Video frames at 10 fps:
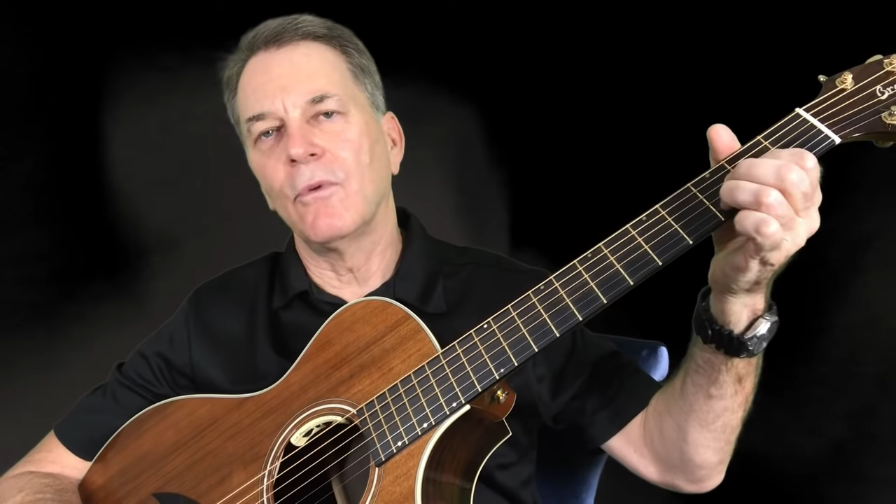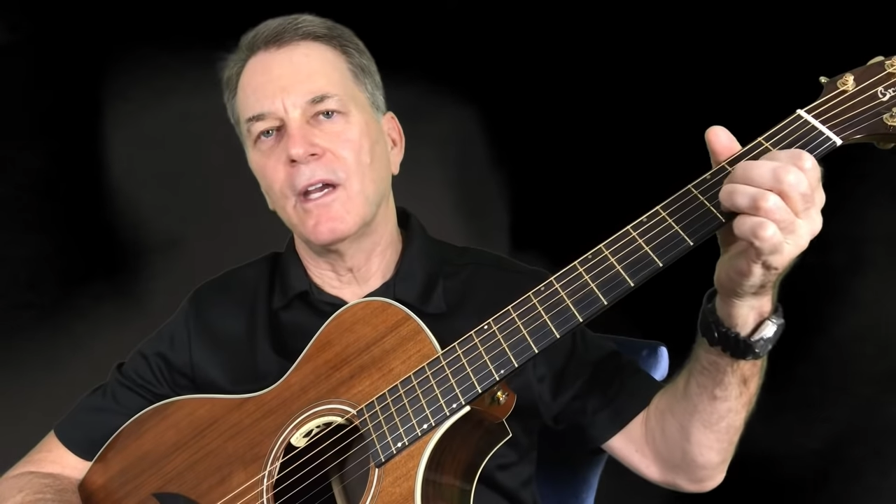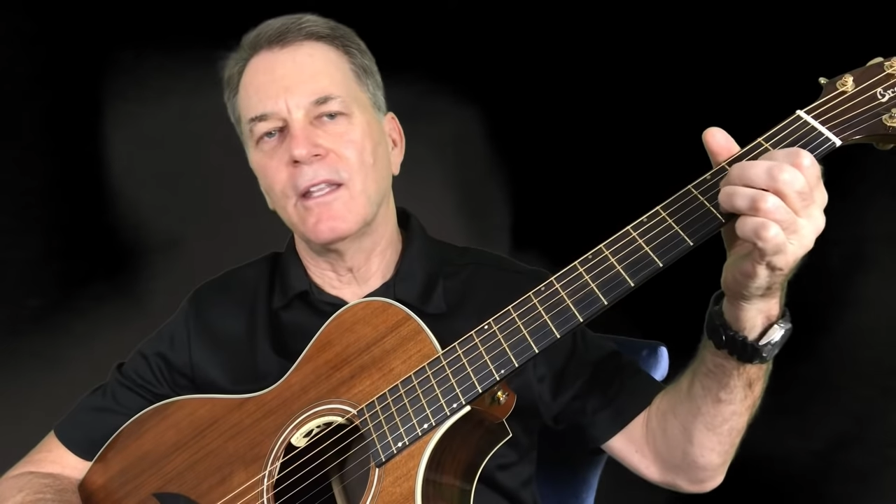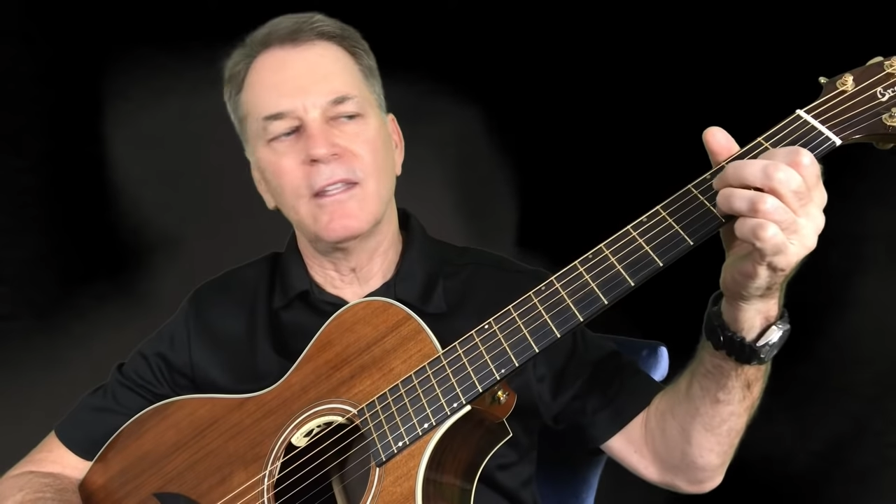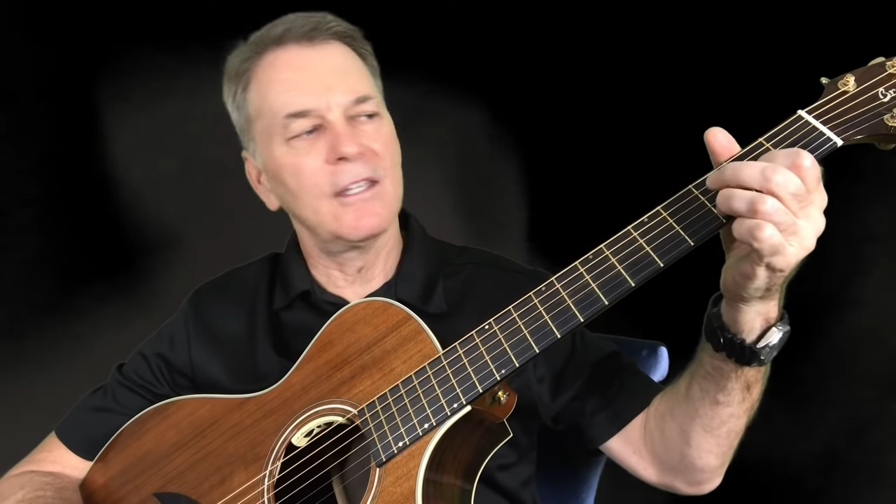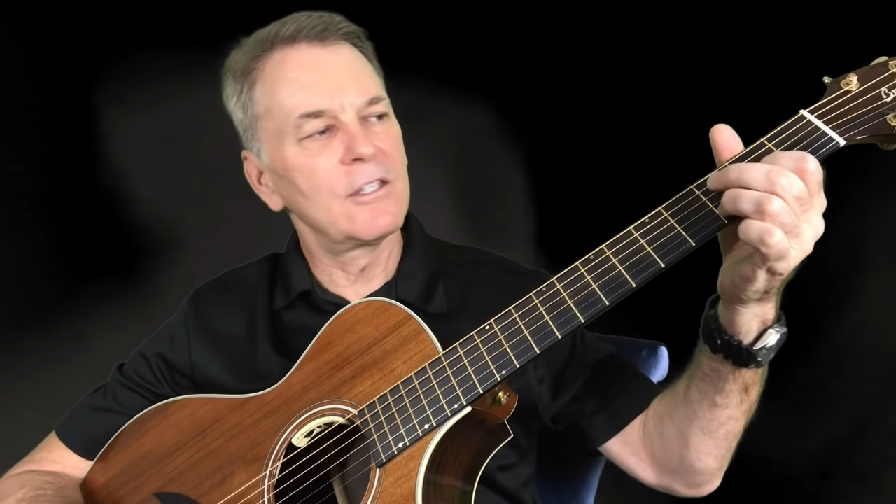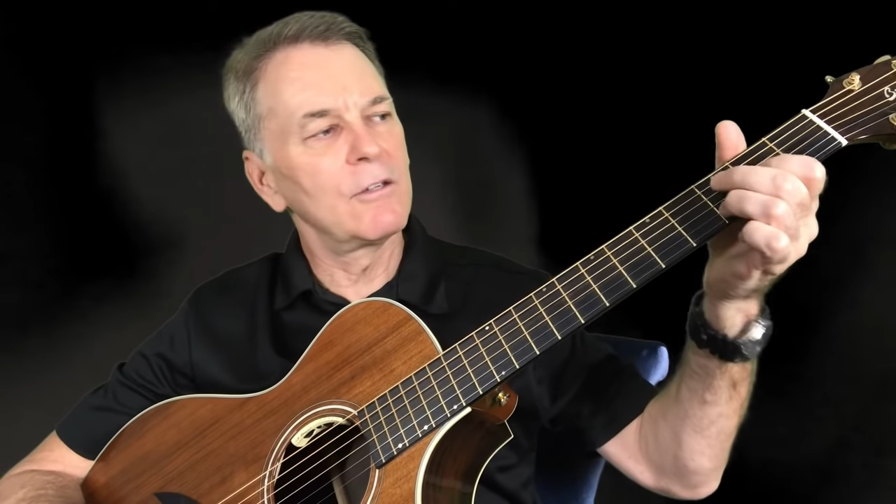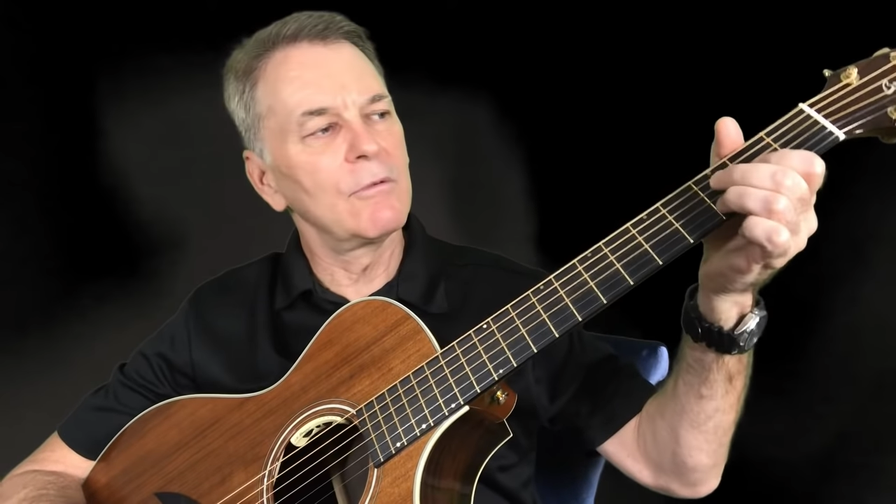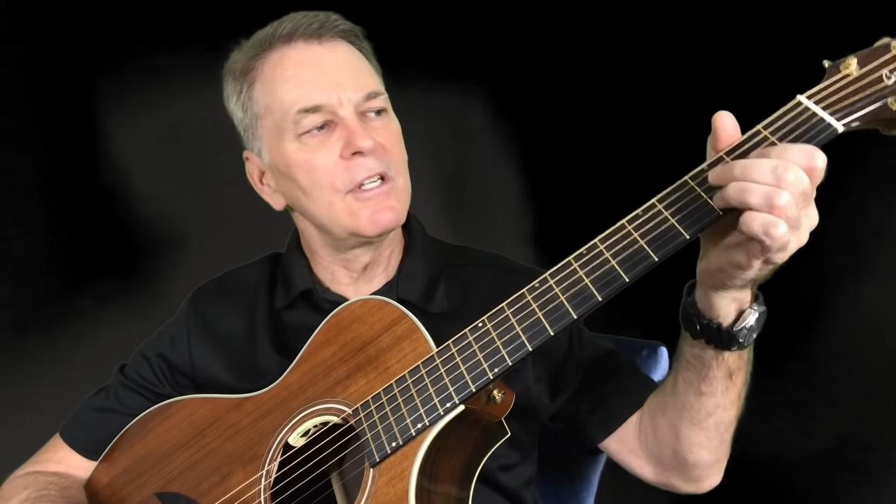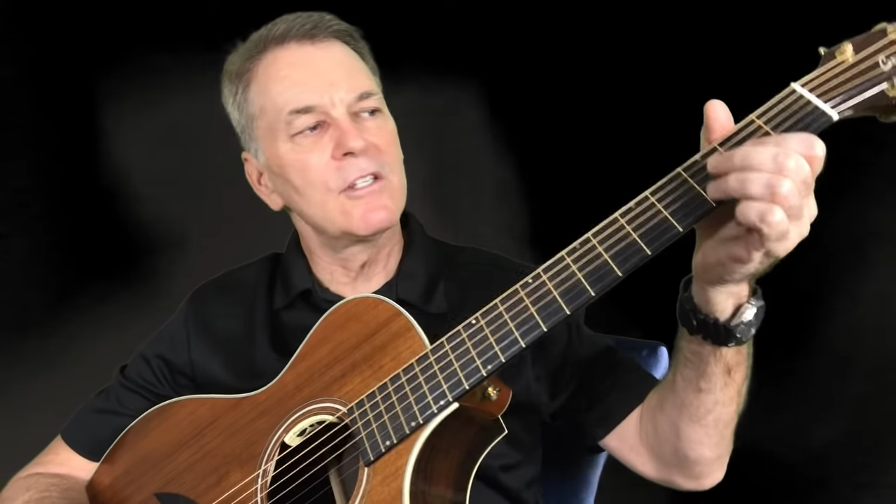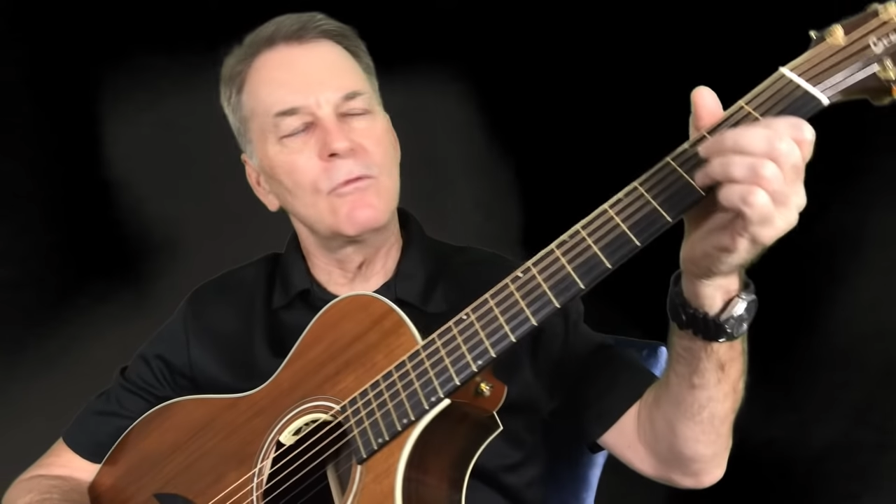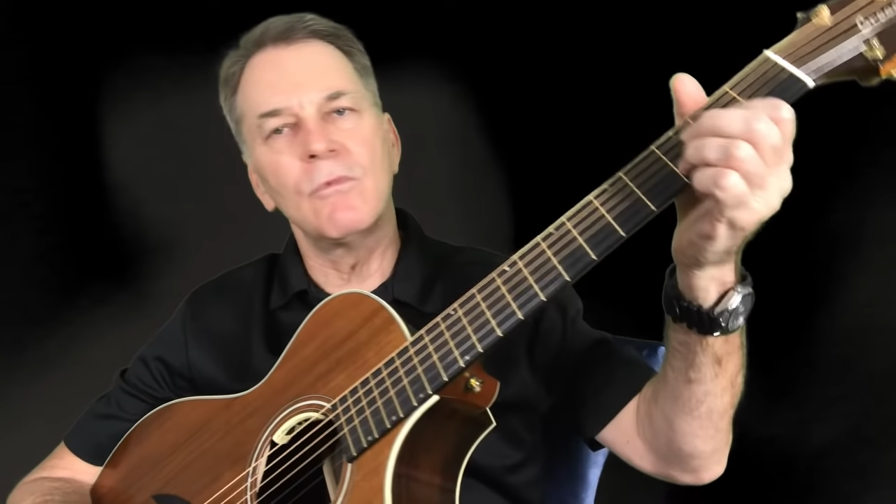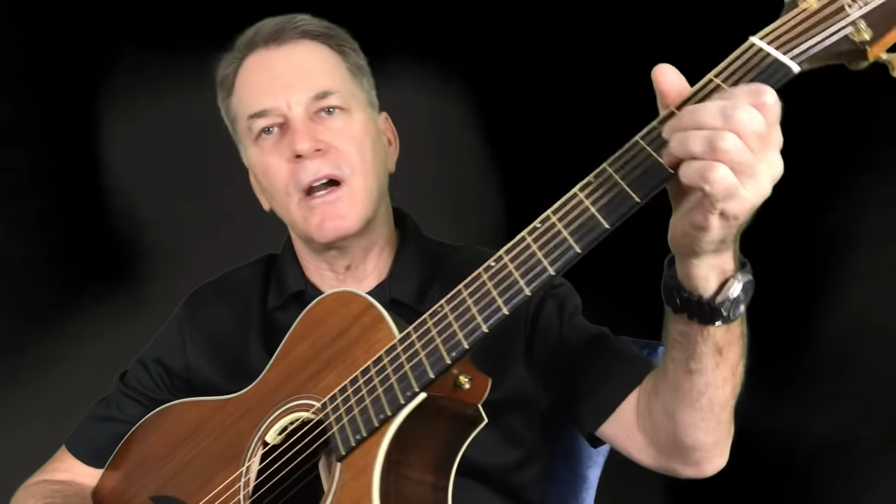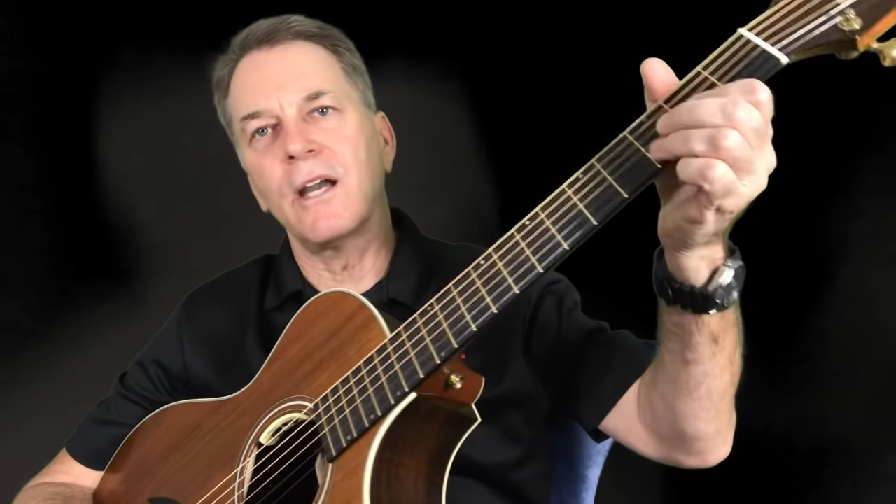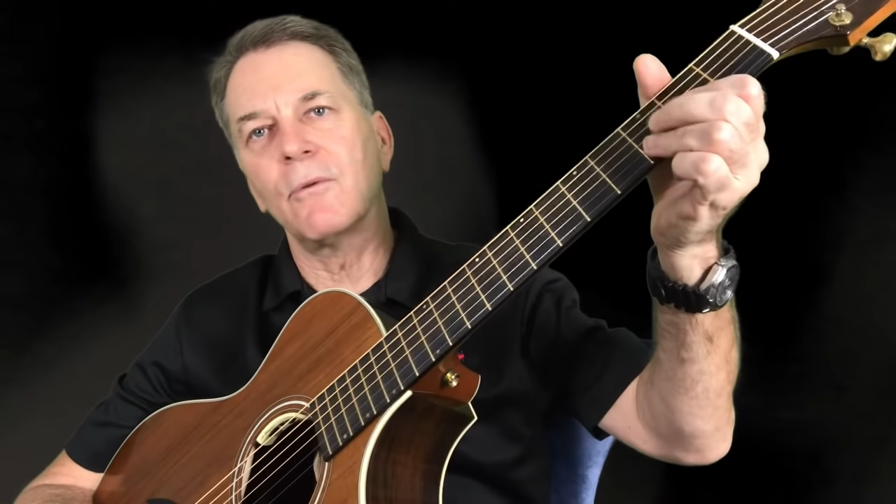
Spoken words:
And it's the reason why